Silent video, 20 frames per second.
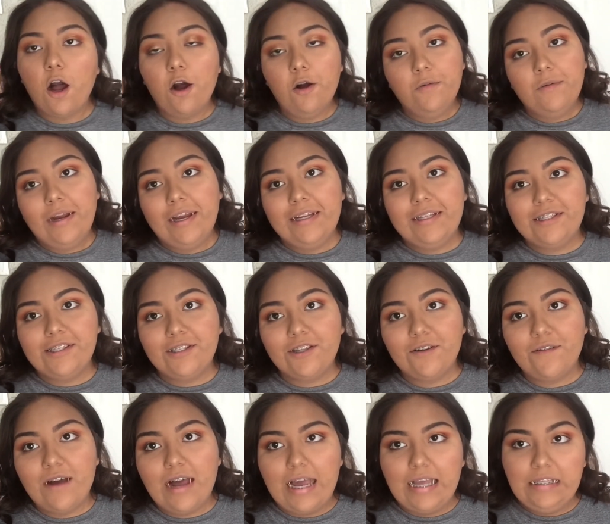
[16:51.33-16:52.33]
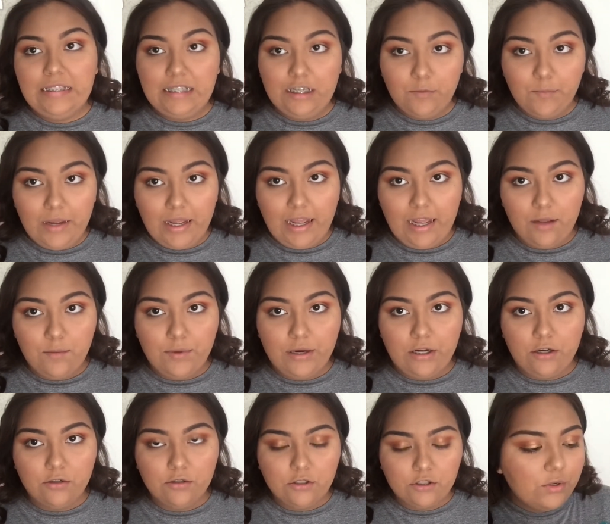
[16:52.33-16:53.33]
Alright, so I did my
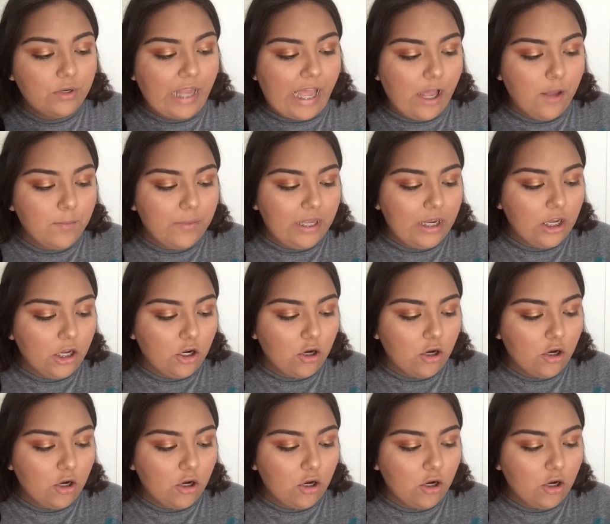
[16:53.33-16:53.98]
eyebrows. So now I'm gonna